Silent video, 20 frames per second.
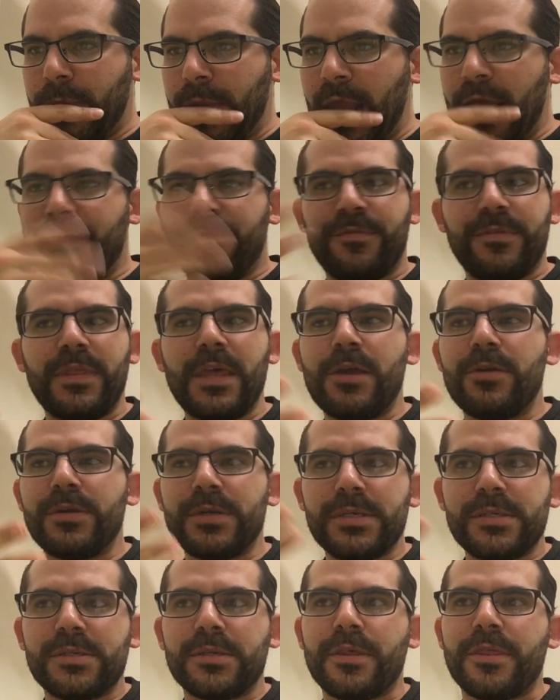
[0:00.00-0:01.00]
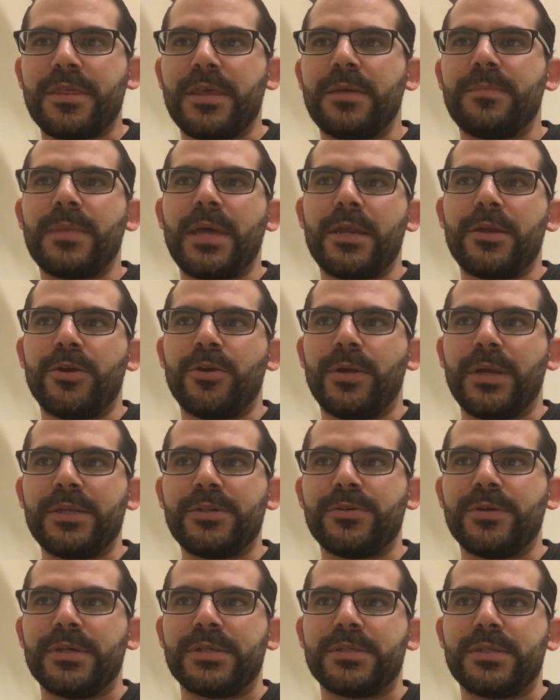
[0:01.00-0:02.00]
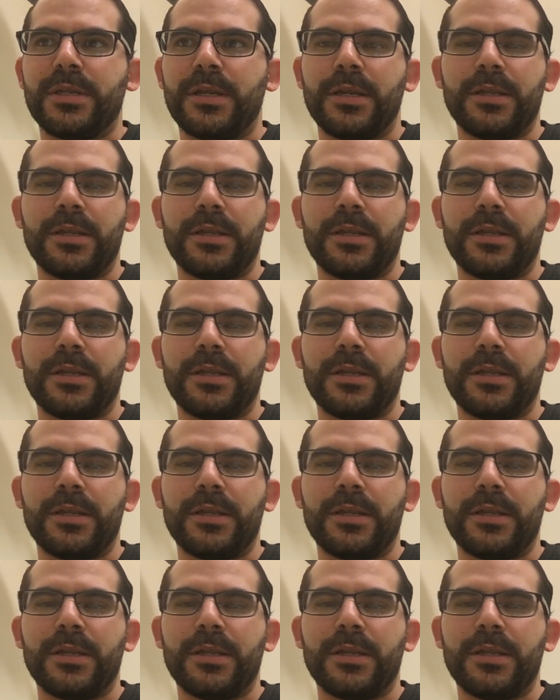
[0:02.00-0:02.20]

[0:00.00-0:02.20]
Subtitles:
If there is a theme that you're interested